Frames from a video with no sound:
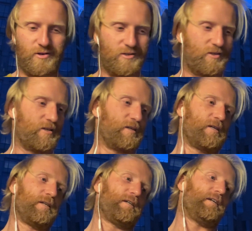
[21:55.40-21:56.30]
and
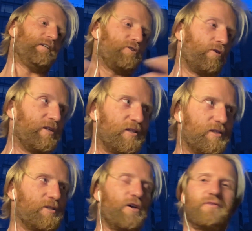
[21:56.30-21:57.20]
integrated
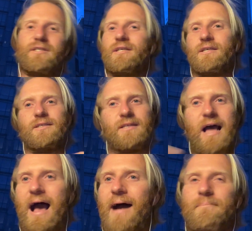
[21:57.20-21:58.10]
services and
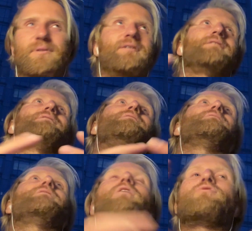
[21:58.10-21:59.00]
apps and
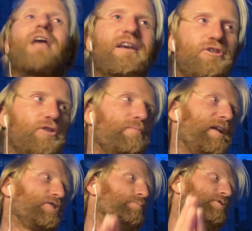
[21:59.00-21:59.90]
location
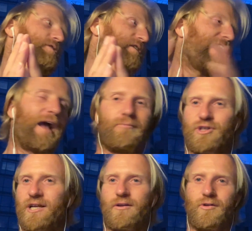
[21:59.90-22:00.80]
management and camera
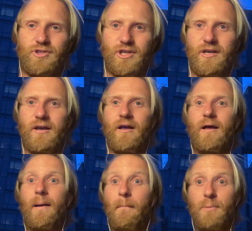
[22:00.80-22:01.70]
technology.
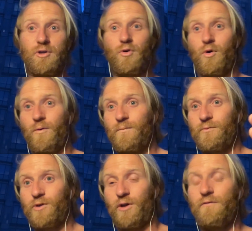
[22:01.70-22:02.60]
But your
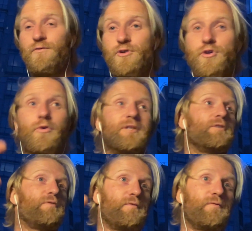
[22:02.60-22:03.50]
kind of view is of